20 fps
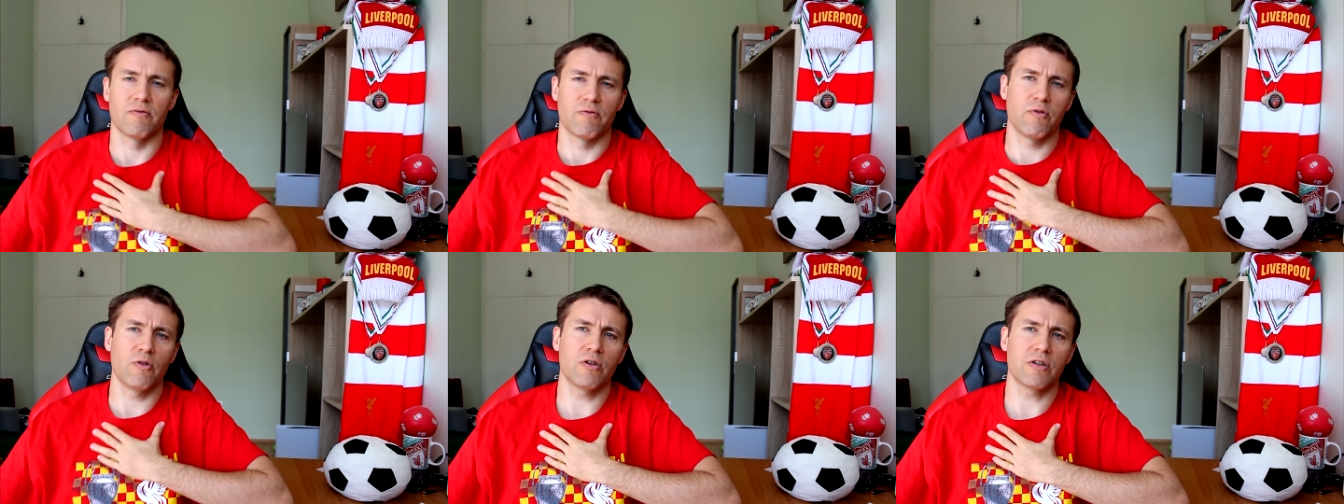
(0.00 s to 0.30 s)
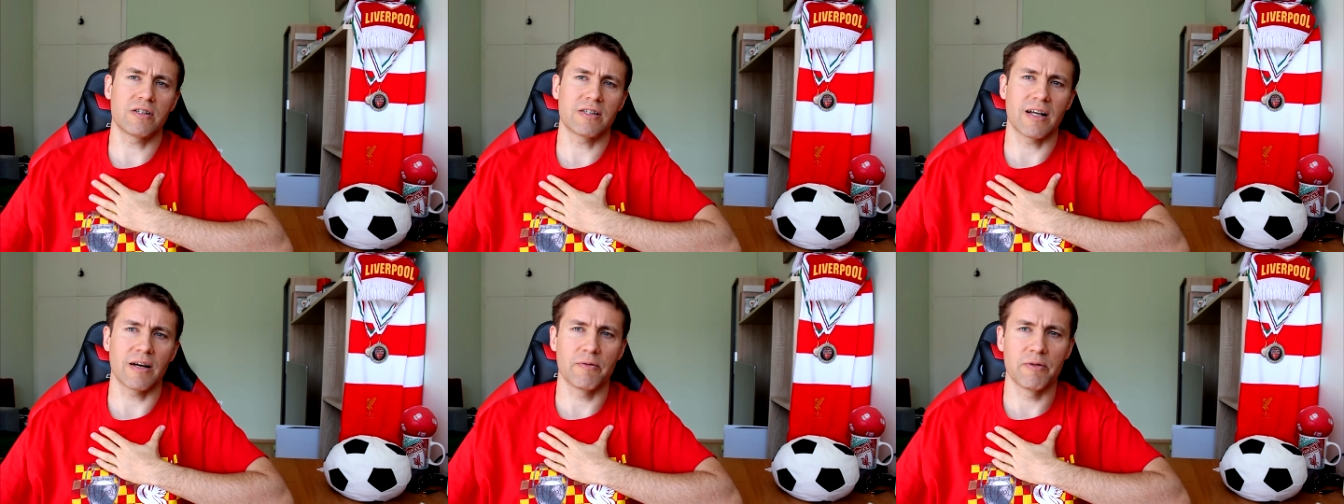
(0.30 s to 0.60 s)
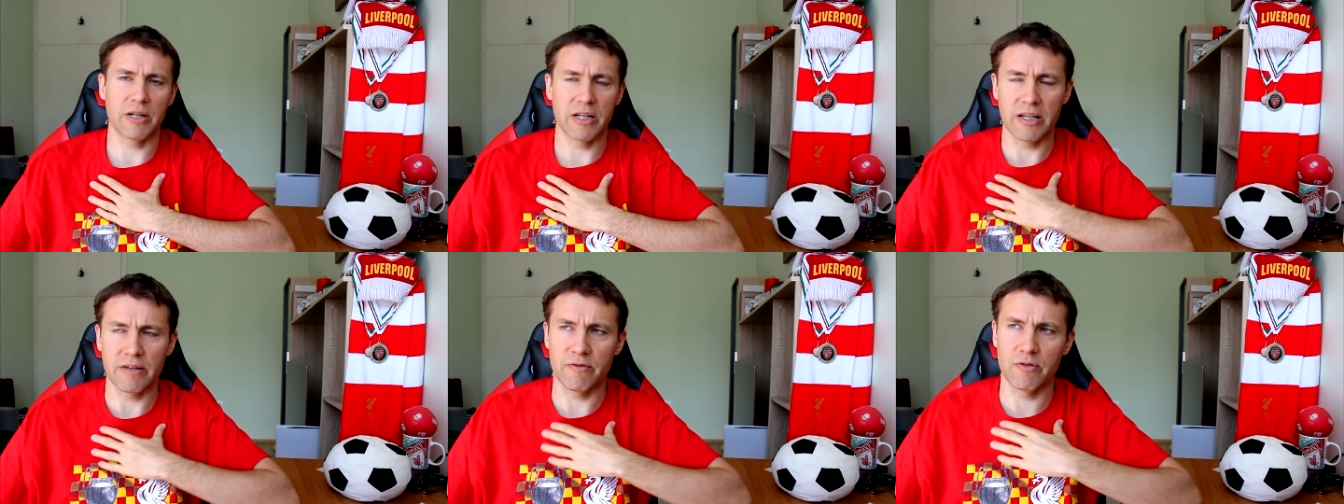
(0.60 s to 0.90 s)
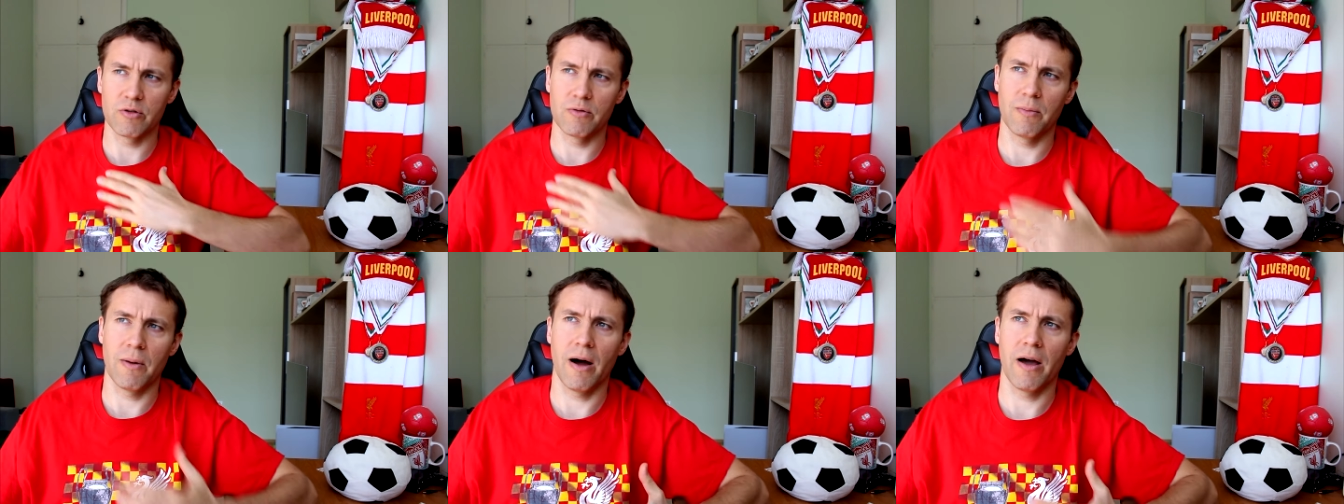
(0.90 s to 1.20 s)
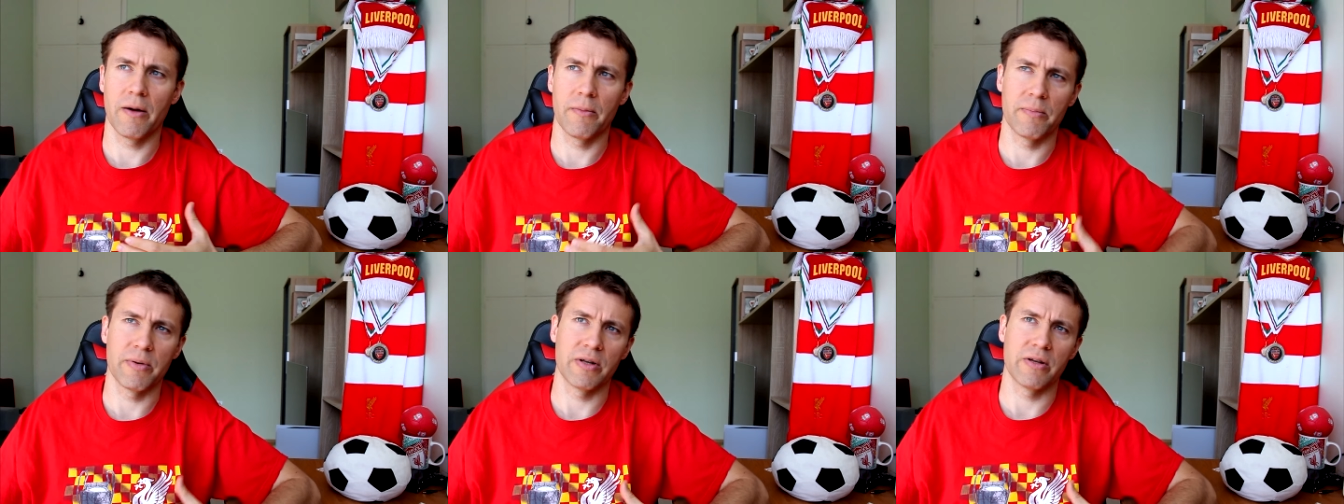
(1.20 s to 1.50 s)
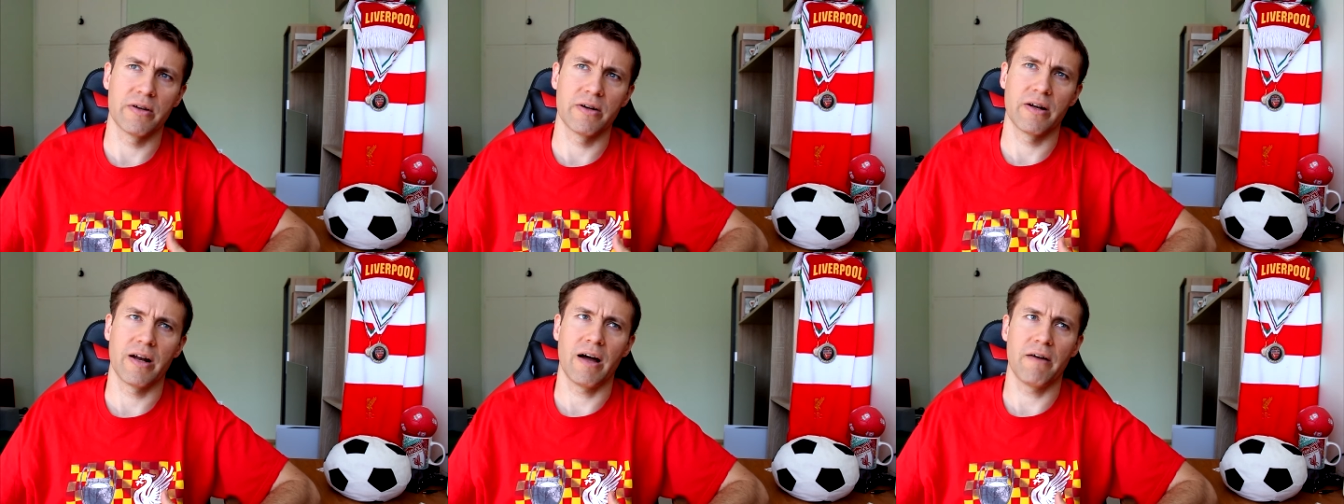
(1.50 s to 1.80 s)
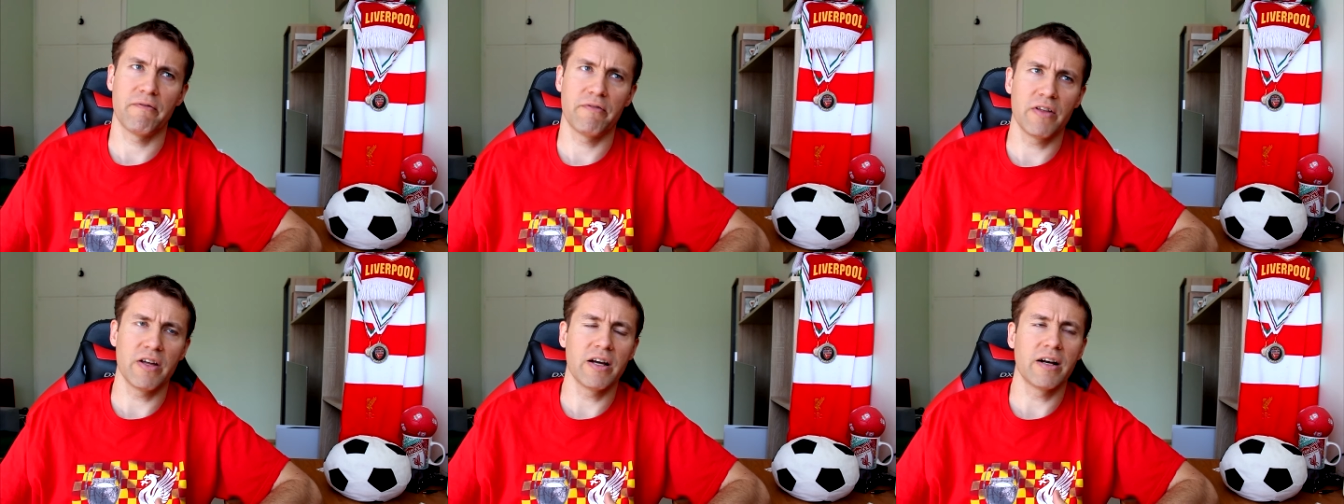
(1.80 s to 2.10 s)
First, I will give you my opinion. I
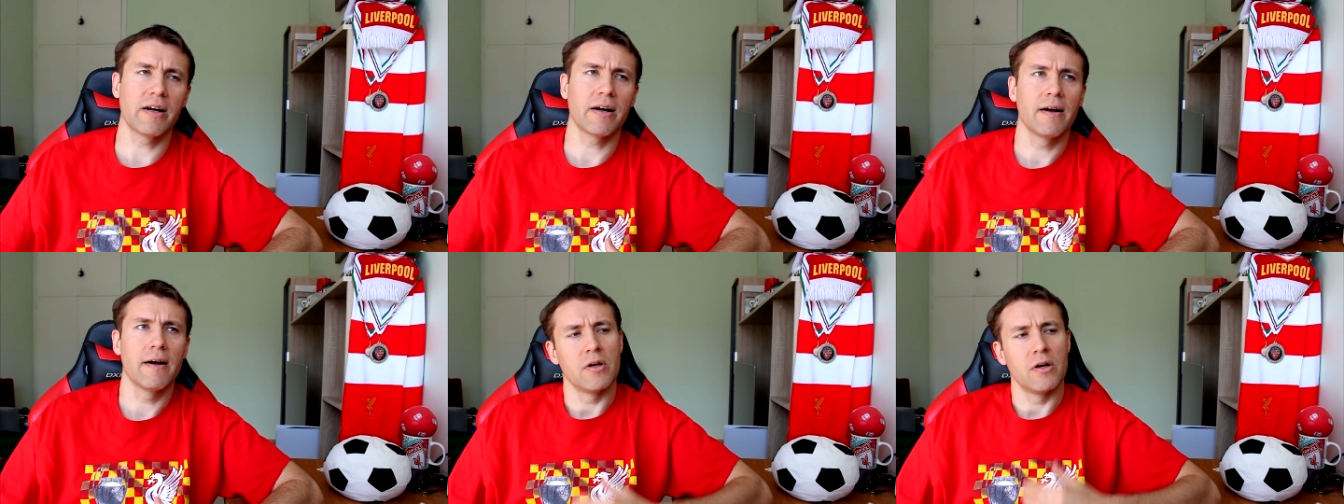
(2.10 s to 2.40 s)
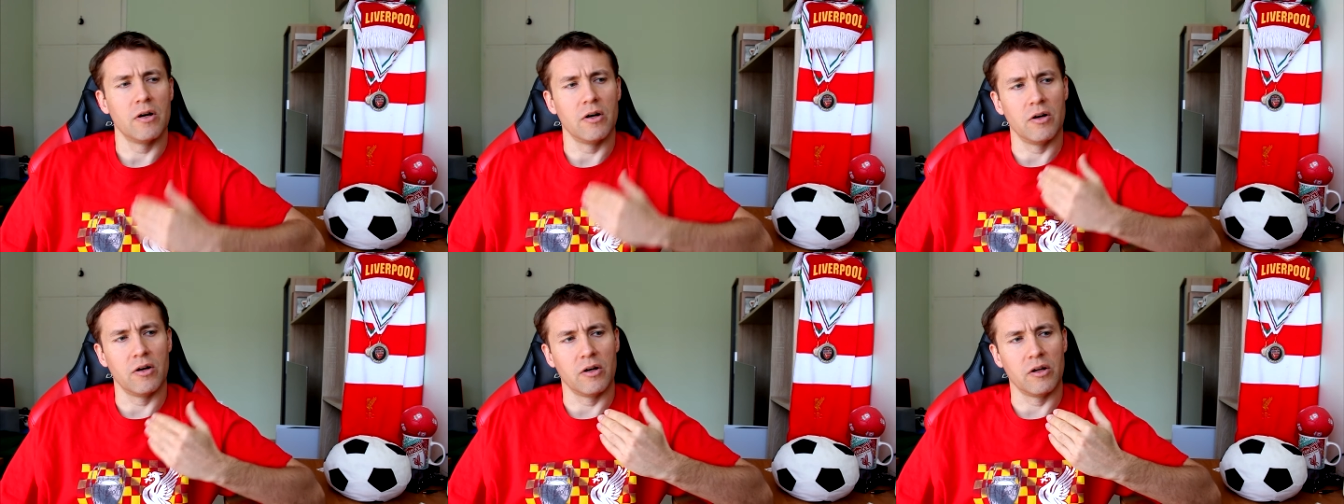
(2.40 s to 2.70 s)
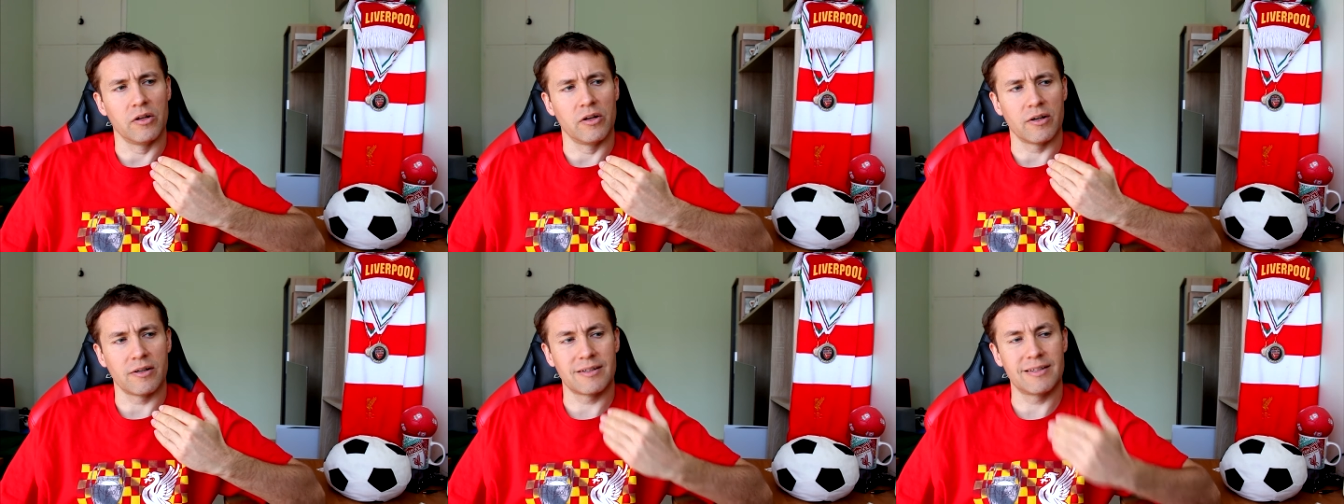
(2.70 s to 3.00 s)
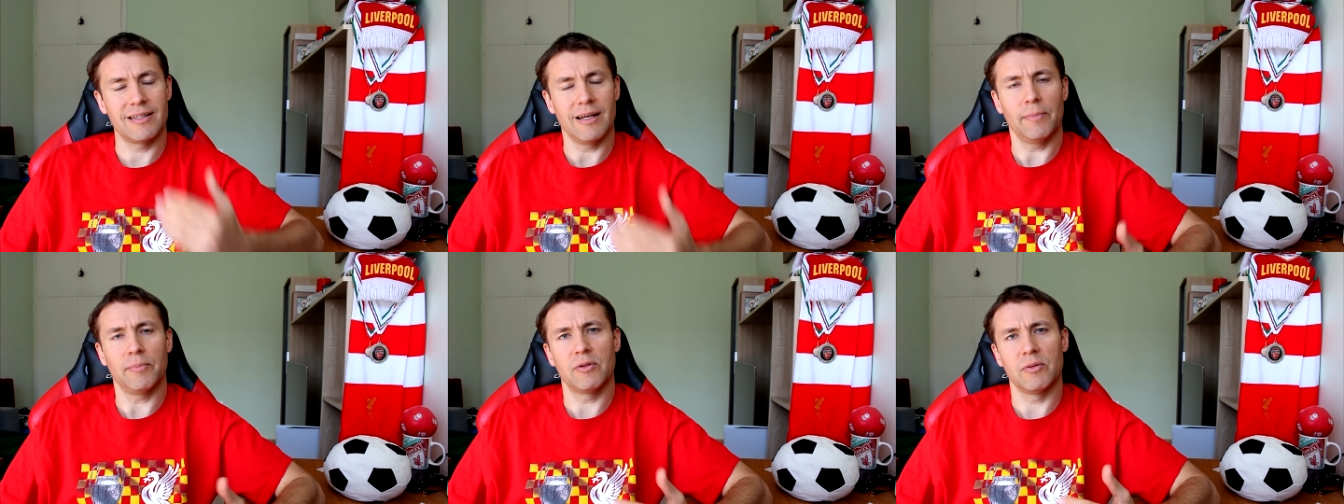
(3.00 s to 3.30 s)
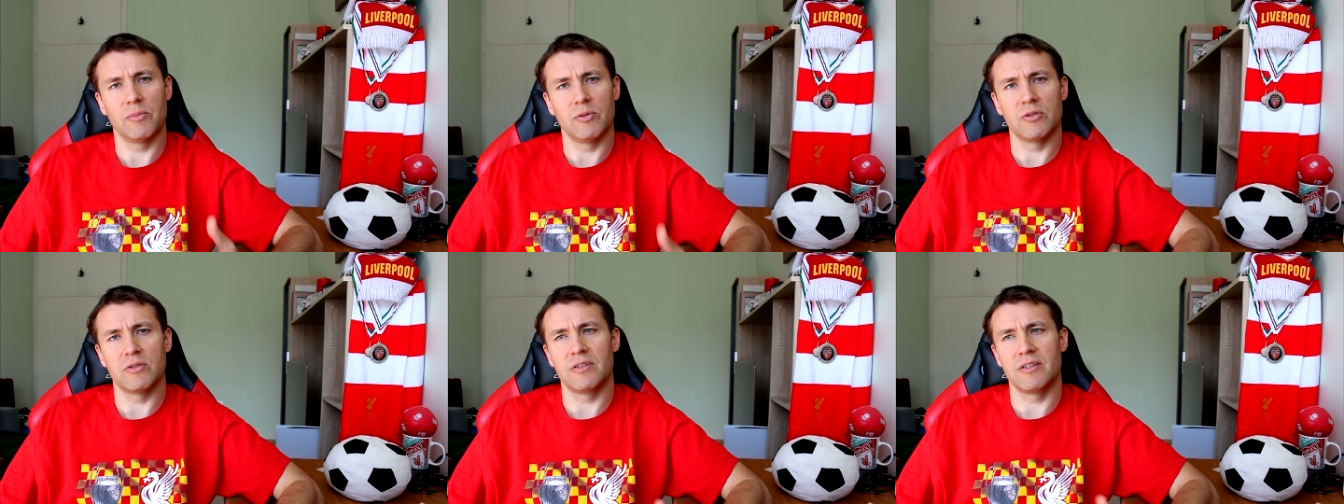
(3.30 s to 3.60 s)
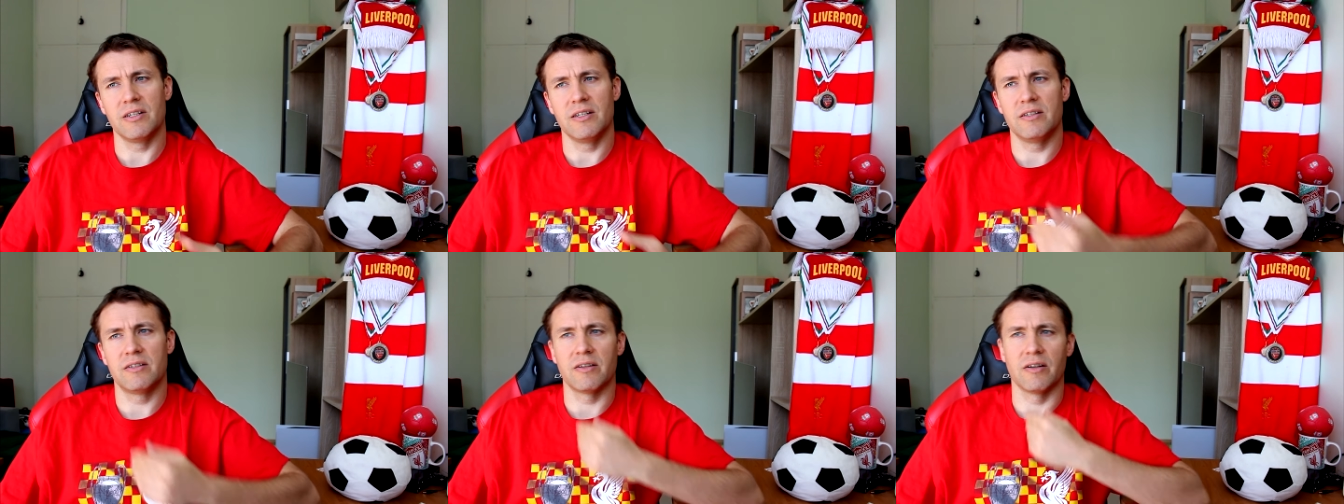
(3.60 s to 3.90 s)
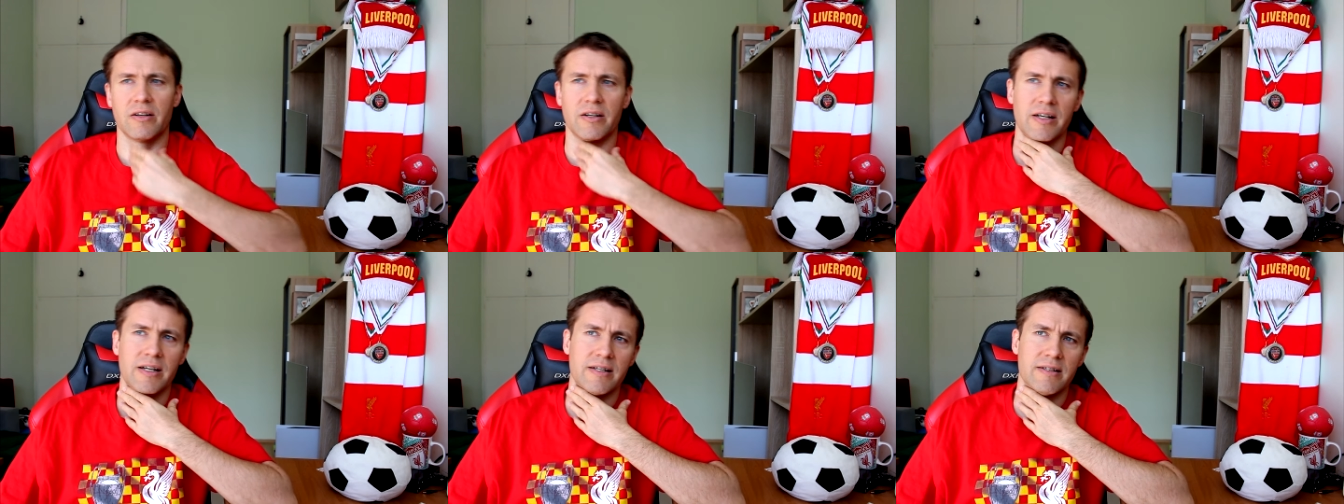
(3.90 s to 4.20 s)
think an acceptable
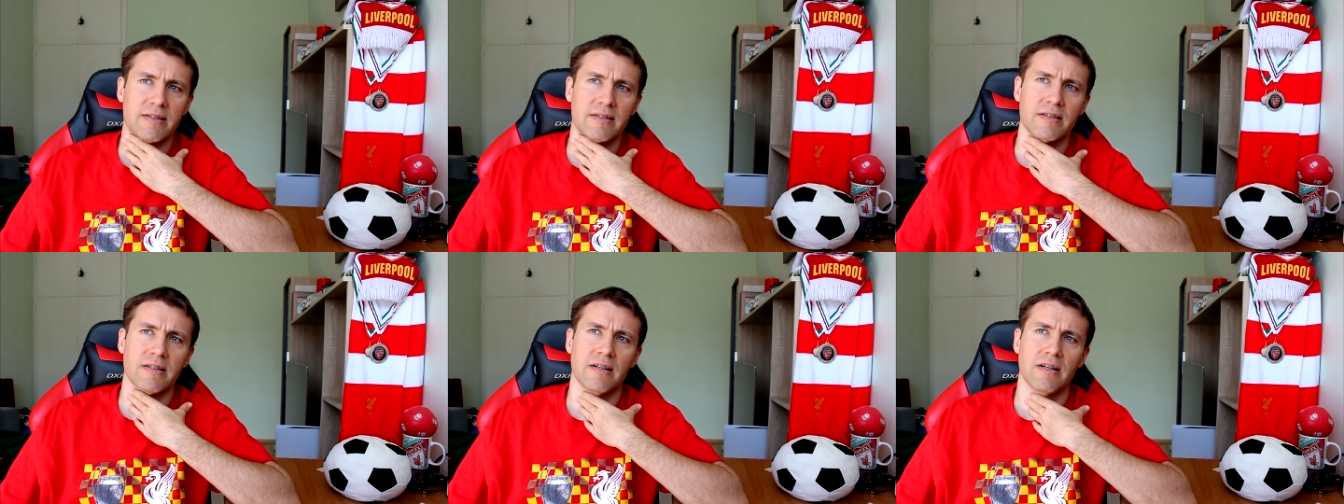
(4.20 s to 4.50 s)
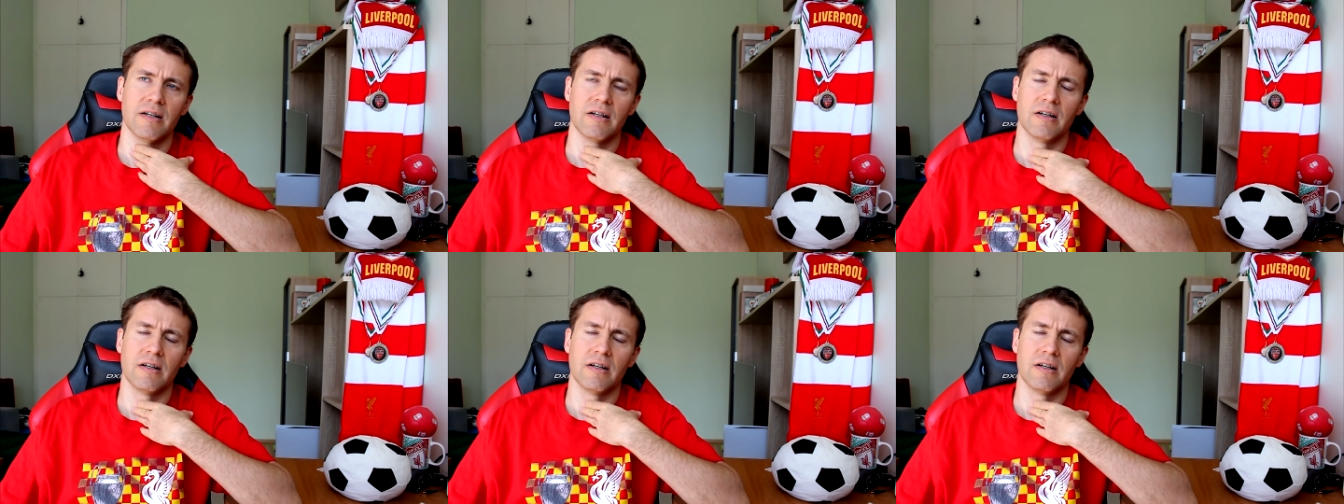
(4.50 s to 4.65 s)
season is